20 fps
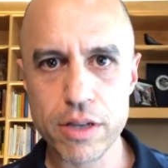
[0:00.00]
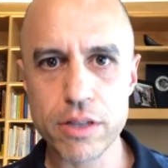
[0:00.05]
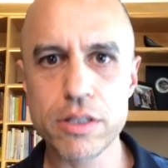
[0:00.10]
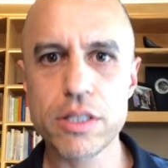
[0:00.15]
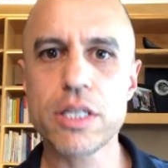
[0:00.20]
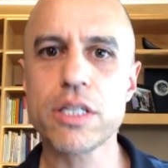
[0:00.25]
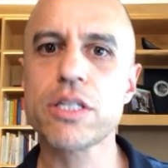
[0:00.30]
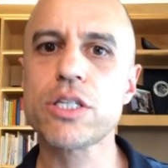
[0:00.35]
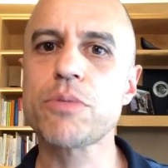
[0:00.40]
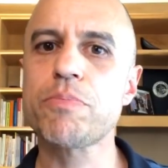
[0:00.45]

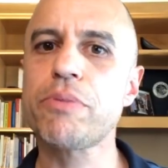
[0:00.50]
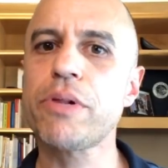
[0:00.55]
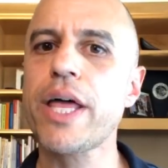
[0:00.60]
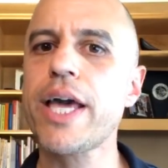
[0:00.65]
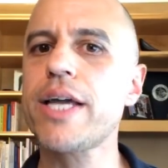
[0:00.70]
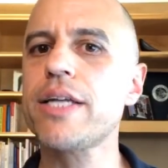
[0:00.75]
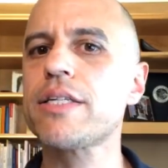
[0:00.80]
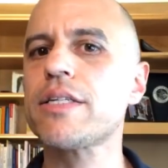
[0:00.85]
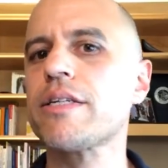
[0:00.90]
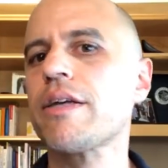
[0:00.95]

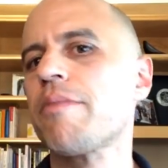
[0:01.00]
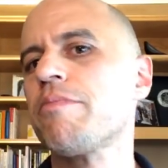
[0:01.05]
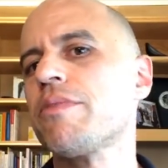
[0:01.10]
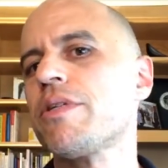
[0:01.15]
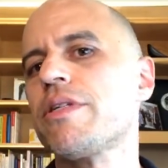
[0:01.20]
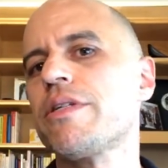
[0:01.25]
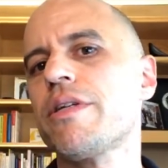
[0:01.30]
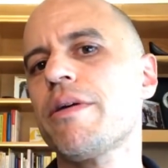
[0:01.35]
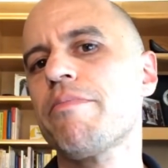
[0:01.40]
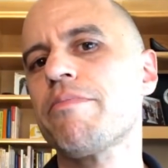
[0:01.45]
display some
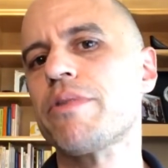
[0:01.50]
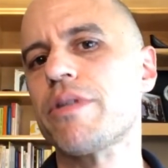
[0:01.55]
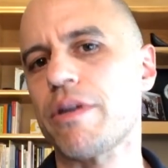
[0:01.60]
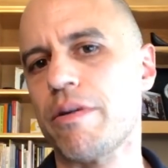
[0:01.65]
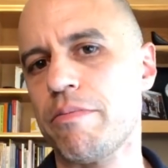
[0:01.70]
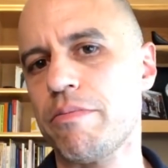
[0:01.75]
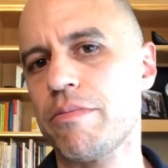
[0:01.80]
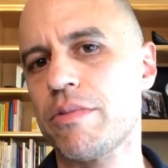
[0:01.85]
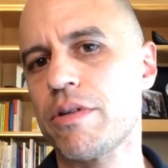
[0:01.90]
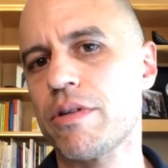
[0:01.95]

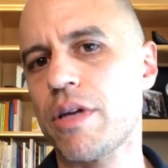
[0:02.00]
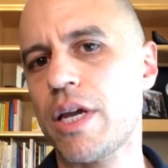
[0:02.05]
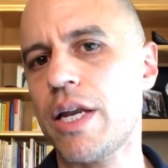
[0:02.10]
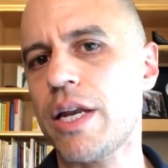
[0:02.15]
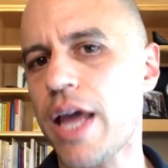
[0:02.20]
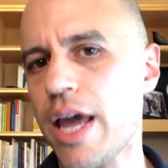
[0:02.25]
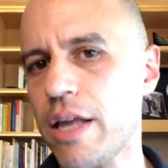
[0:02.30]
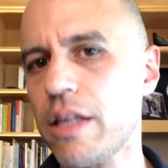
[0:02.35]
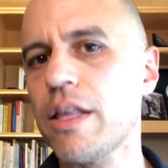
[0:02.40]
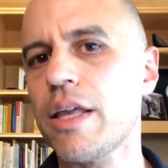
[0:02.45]
symptoms
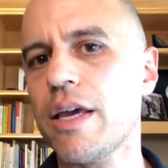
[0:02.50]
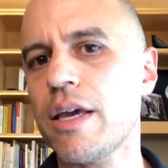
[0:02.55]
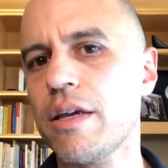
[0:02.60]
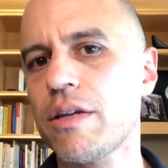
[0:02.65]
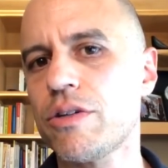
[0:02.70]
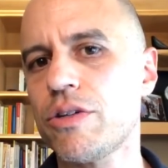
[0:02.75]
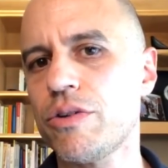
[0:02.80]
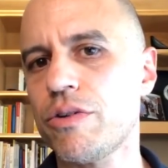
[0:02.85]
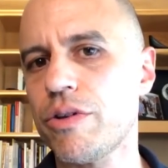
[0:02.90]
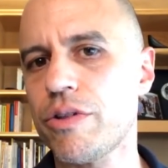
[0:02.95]
innately
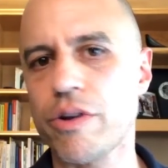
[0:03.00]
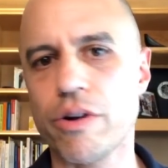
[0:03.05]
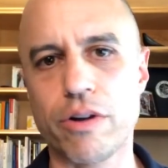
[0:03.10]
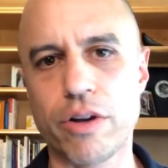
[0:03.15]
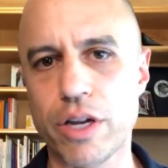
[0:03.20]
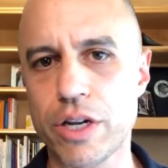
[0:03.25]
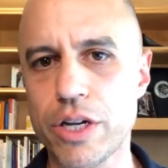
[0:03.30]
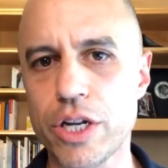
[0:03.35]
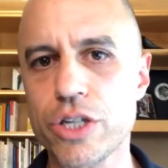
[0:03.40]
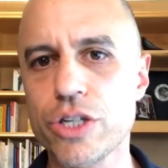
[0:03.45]
due to their
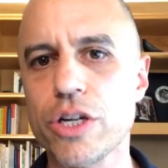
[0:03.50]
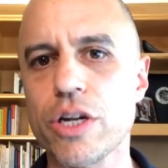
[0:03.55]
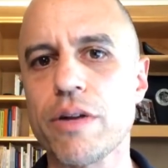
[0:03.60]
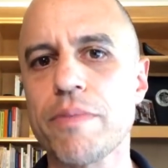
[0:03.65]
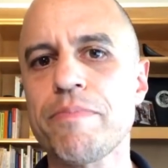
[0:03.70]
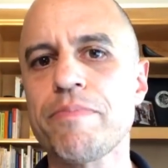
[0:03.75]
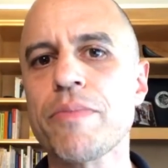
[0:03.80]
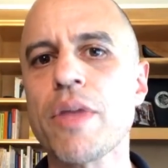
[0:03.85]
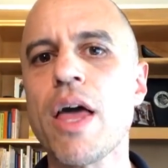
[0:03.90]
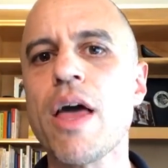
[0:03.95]
condition
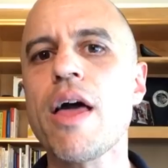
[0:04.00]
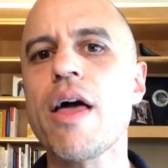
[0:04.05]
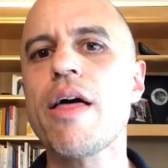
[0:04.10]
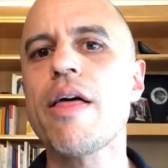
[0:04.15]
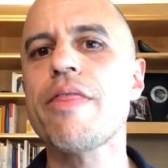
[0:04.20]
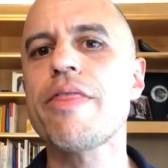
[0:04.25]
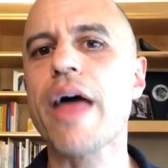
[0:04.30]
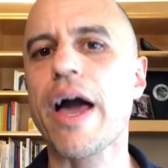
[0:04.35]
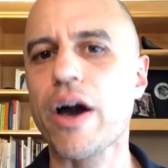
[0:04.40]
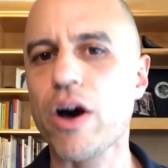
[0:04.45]

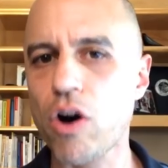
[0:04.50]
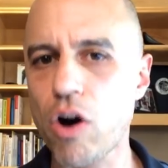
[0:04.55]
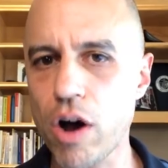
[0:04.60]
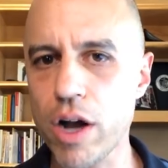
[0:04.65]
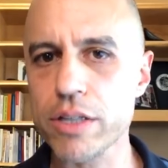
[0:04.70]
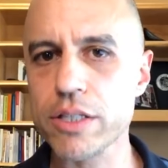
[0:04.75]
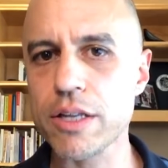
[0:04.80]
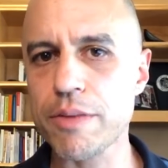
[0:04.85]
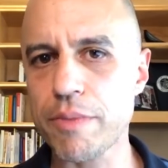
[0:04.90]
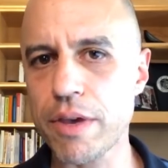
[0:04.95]
that
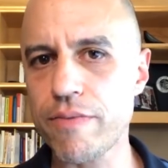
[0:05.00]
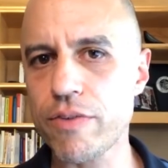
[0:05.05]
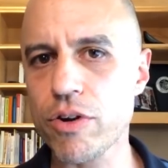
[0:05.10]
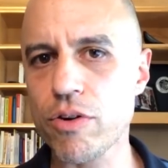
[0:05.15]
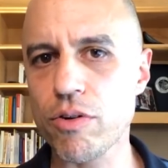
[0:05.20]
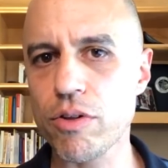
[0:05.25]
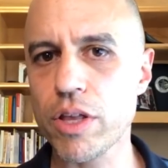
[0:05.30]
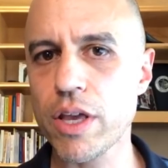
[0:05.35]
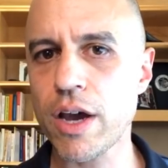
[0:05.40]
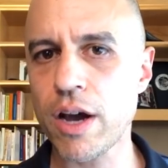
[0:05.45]
cause them, even
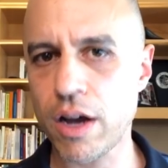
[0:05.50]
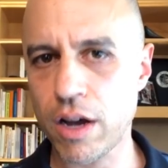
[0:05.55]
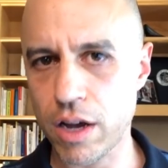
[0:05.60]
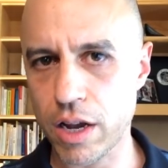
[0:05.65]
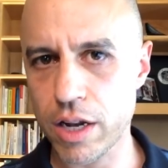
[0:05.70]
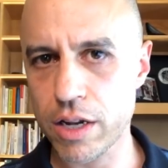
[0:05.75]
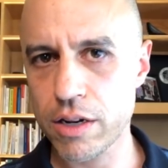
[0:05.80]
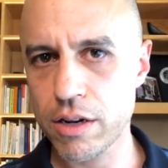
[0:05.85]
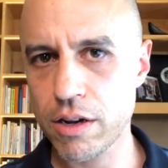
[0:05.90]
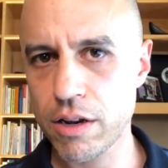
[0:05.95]
early
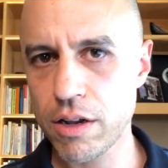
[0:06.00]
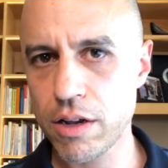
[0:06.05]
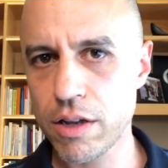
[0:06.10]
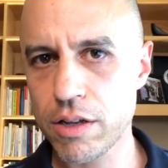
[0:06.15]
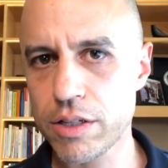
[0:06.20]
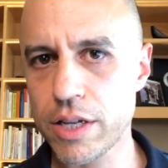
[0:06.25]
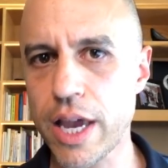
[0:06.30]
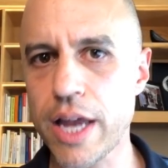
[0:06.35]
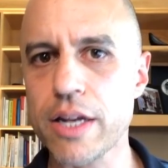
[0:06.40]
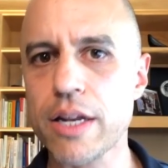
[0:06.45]
on,
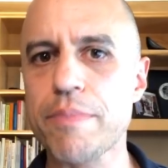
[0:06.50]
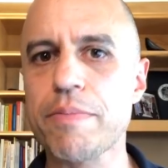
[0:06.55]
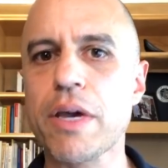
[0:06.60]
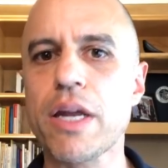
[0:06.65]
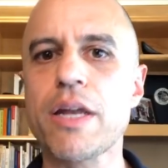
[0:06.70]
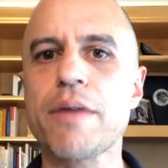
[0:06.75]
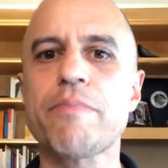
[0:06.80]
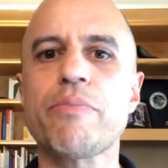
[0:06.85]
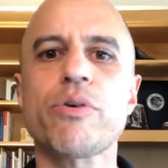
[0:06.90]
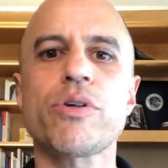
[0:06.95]
to end up
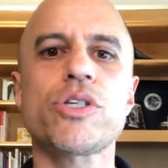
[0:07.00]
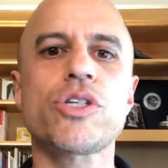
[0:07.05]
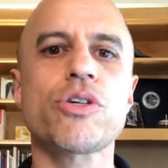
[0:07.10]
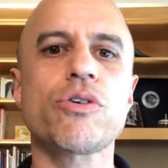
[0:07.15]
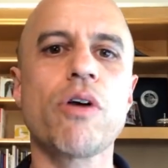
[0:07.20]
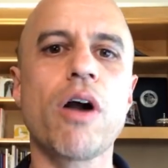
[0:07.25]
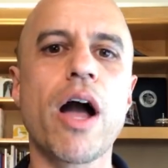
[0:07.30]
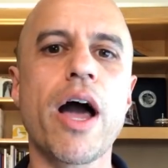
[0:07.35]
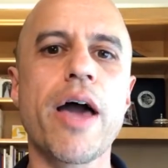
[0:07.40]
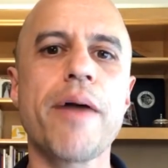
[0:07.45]
getting
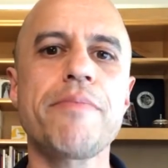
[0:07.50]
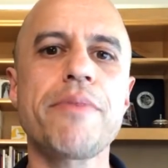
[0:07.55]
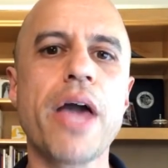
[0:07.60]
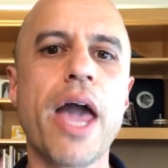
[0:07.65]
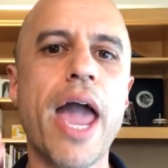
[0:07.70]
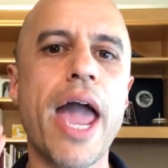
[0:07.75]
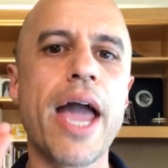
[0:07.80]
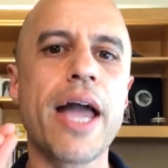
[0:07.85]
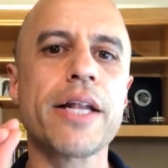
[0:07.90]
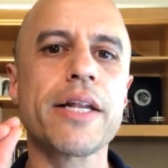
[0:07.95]
prescribed
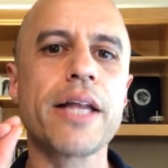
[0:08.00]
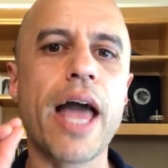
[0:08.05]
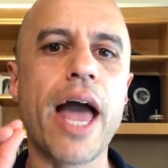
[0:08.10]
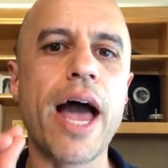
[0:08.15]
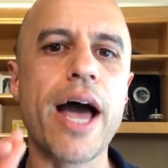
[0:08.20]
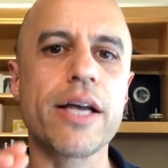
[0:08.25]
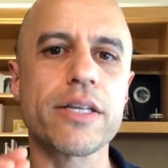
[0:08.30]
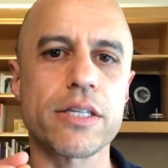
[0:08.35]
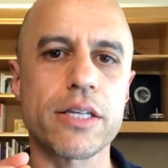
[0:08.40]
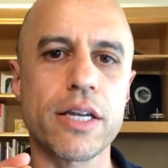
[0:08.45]

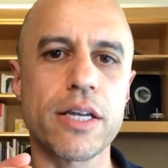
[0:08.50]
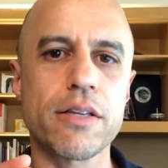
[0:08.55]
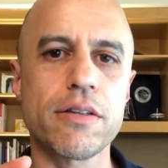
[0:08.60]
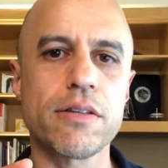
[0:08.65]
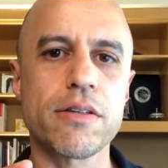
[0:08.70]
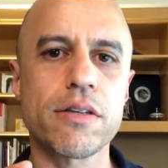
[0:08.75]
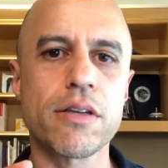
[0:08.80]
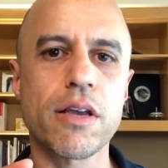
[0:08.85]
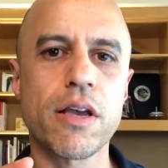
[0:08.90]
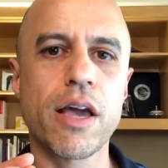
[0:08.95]

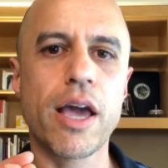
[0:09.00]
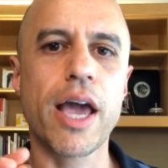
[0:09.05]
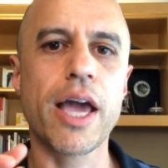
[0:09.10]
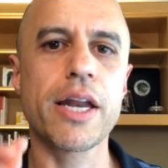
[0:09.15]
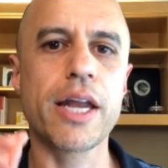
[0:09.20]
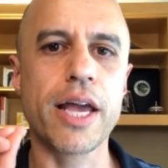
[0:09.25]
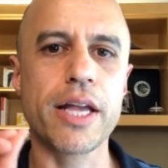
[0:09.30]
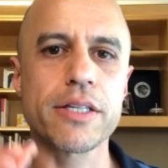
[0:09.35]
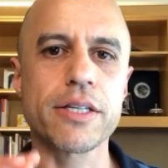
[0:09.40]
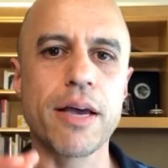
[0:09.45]
antacids
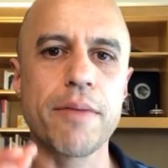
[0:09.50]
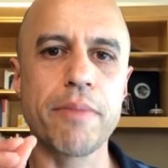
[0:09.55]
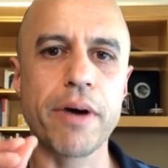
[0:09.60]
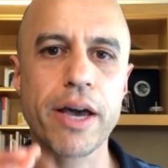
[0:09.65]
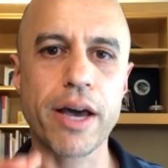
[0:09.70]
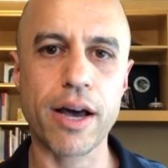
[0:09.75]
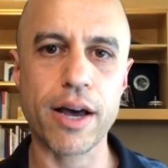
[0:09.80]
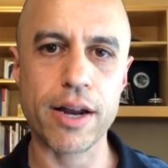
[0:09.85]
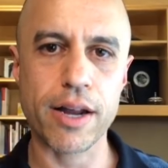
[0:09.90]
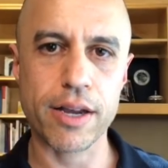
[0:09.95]
and
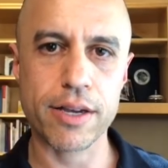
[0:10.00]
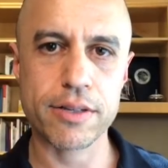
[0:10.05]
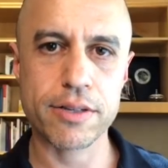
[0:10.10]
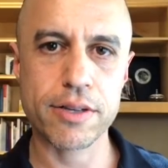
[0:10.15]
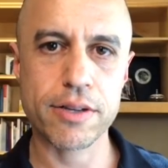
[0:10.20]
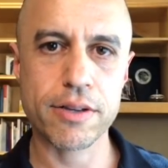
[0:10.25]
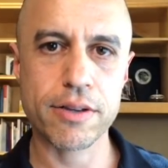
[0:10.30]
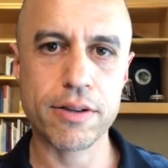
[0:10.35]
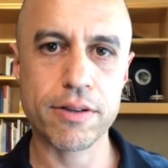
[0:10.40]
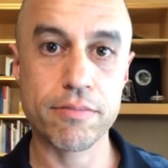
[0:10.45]
antibiotics.
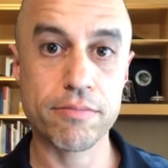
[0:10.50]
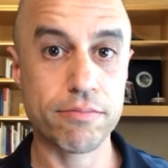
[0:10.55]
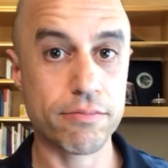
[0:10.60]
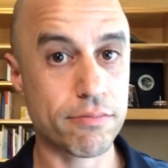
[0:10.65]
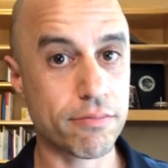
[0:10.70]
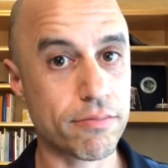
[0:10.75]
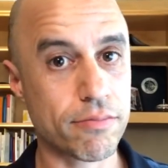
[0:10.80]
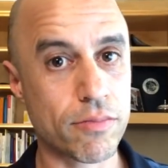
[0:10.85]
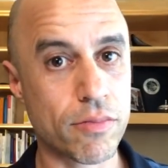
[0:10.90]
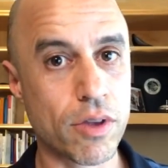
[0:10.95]

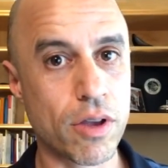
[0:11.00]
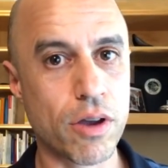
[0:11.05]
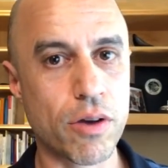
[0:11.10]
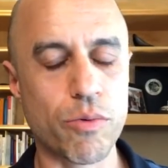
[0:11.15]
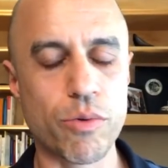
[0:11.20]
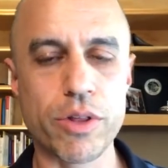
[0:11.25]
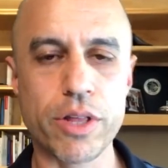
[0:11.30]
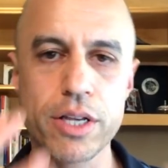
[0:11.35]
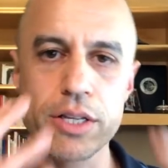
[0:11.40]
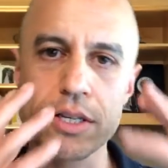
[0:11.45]

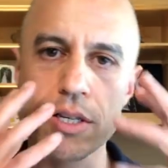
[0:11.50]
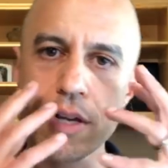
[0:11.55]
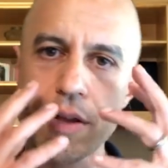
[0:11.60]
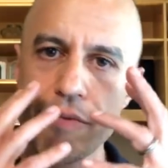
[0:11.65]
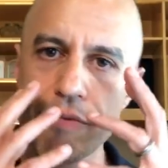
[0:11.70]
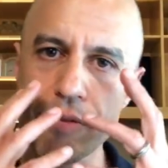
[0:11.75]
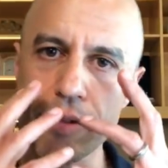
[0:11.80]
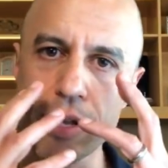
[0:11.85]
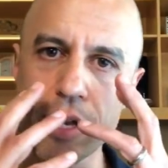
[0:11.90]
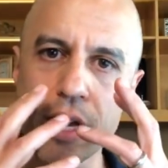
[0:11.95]
Were they
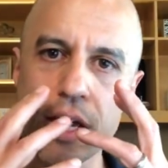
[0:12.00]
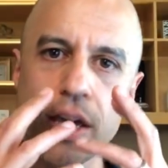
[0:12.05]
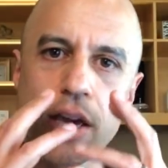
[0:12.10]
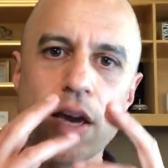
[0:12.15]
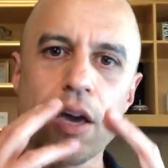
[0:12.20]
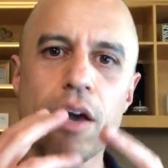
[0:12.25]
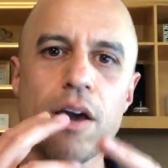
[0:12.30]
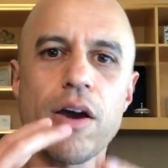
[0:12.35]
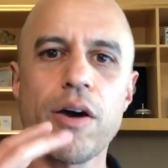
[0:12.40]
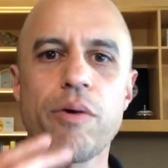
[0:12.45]
sniffly?
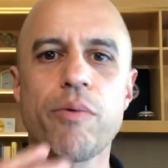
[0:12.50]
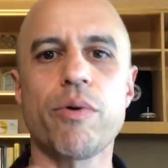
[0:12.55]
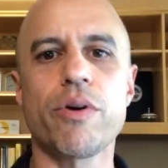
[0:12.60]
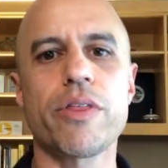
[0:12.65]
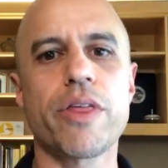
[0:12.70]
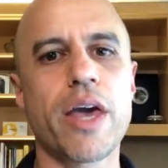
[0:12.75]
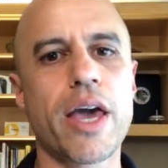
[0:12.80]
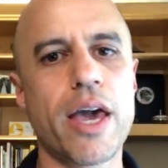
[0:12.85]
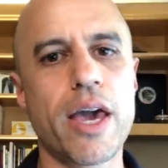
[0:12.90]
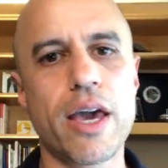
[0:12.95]
Were
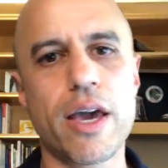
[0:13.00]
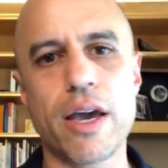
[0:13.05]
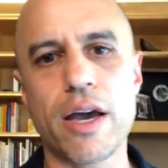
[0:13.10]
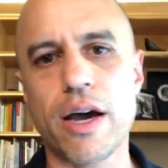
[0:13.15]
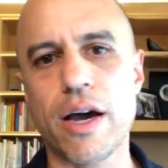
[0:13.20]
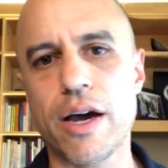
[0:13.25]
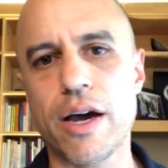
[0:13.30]
they,